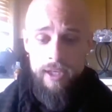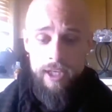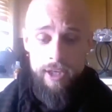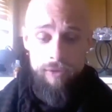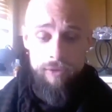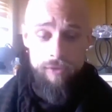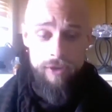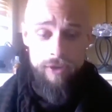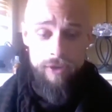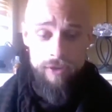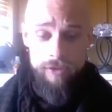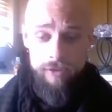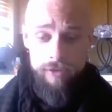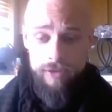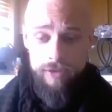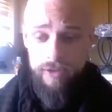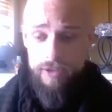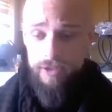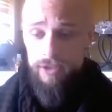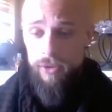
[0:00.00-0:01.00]
It
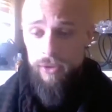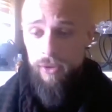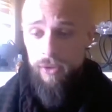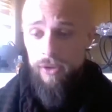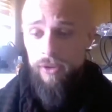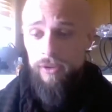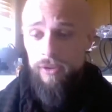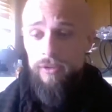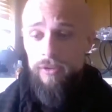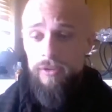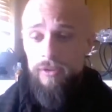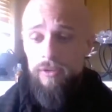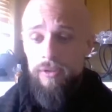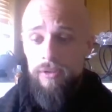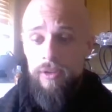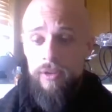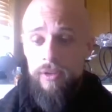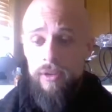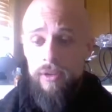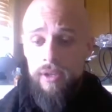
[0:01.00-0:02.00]
renews the soil.
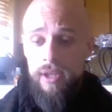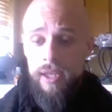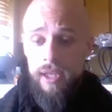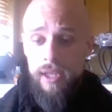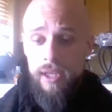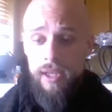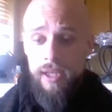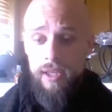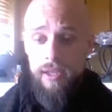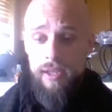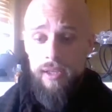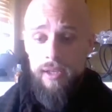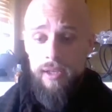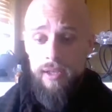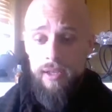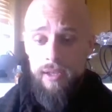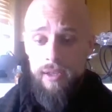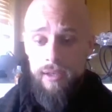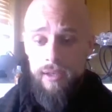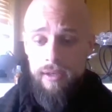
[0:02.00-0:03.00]
It
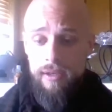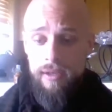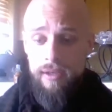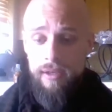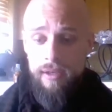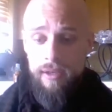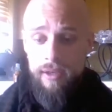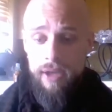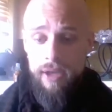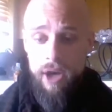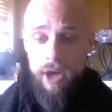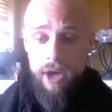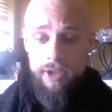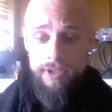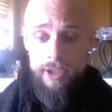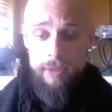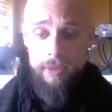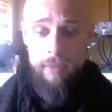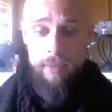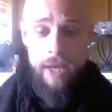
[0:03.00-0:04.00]

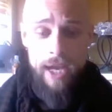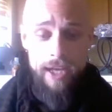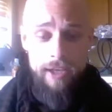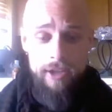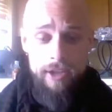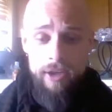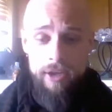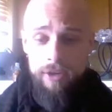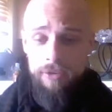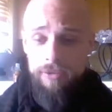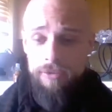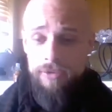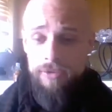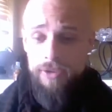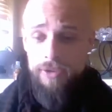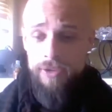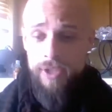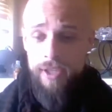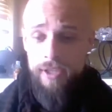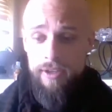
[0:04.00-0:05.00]
causes pine
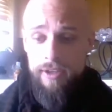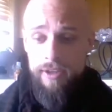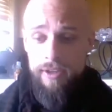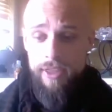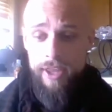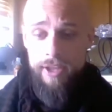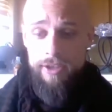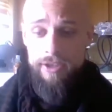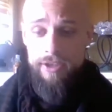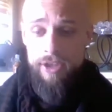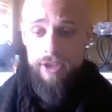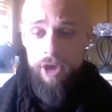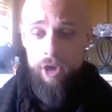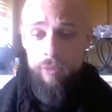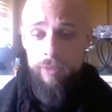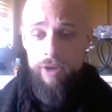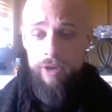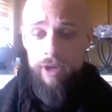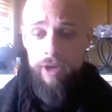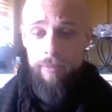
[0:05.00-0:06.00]
cones and things to
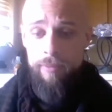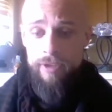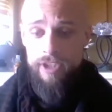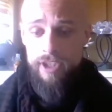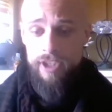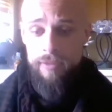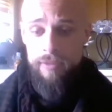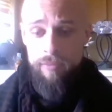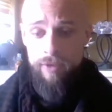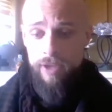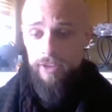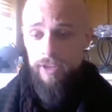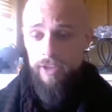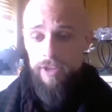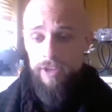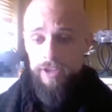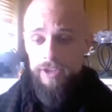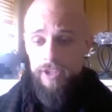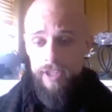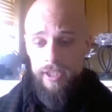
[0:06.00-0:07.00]
open up and spread
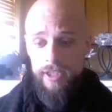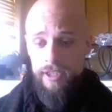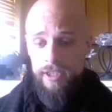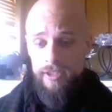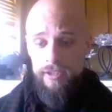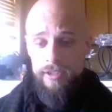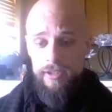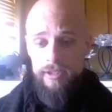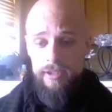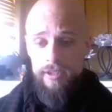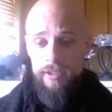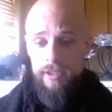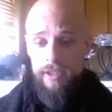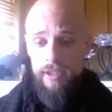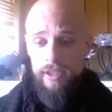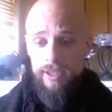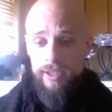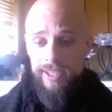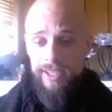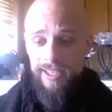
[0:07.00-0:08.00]
their seeds.
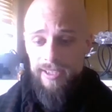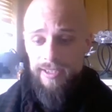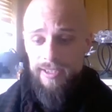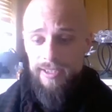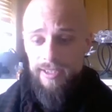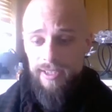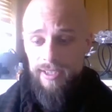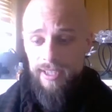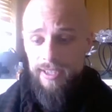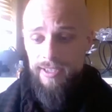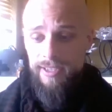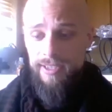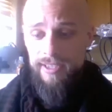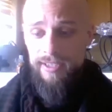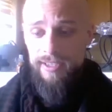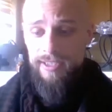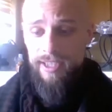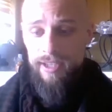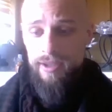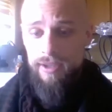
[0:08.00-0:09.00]
It's the
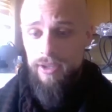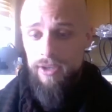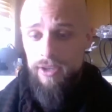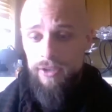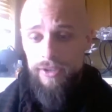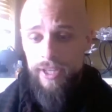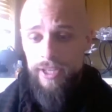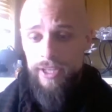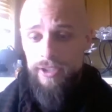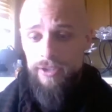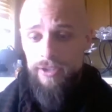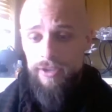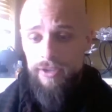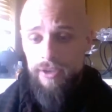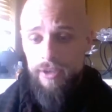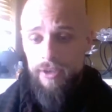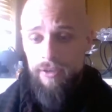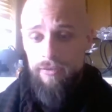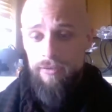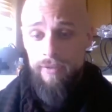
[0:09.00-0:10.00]
cyclical nature
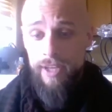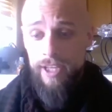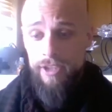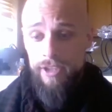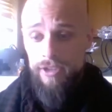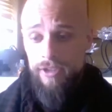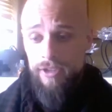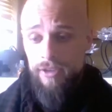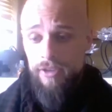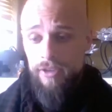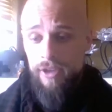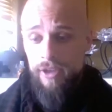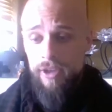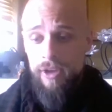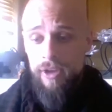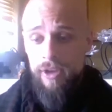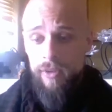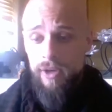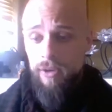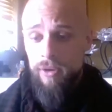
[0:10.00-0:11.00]
of nature.
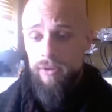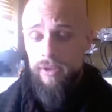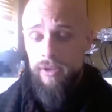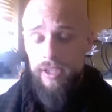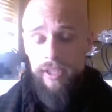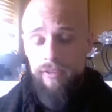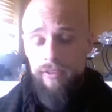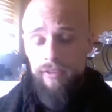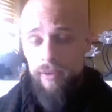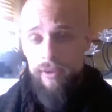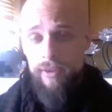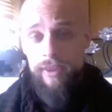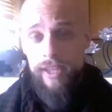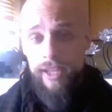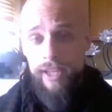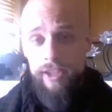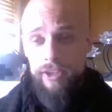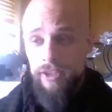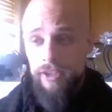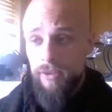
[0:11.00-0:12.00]
We don't live with
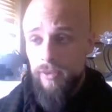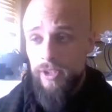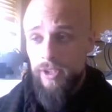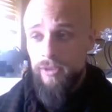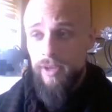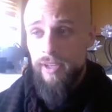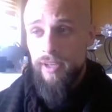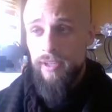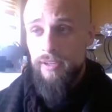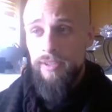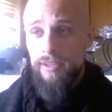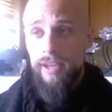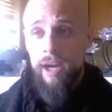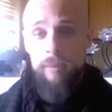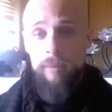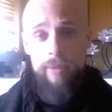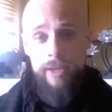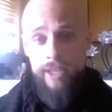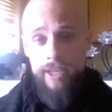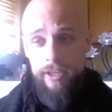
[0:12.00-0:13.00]
nature. We try to
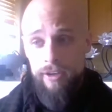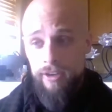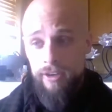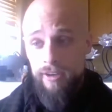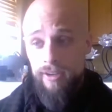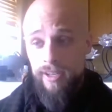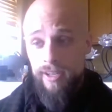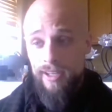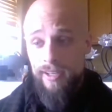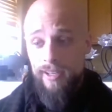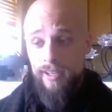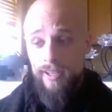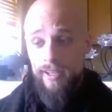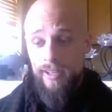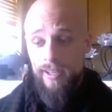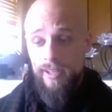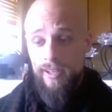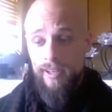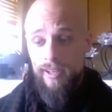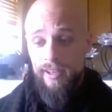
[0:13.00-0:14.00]
dominate her,
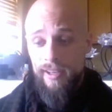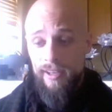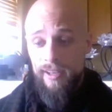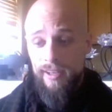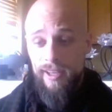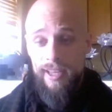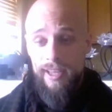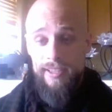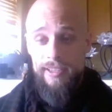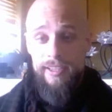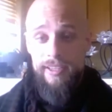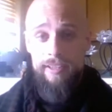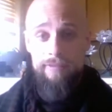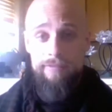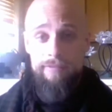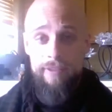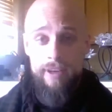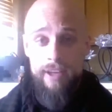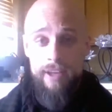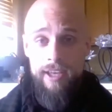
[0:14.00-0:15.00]
and that's gonna
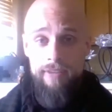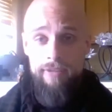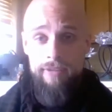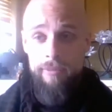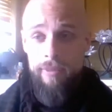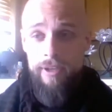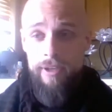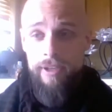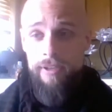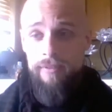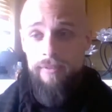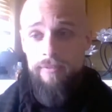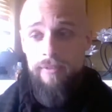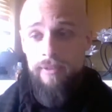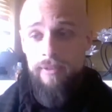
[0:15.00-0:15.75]
fuck everybody.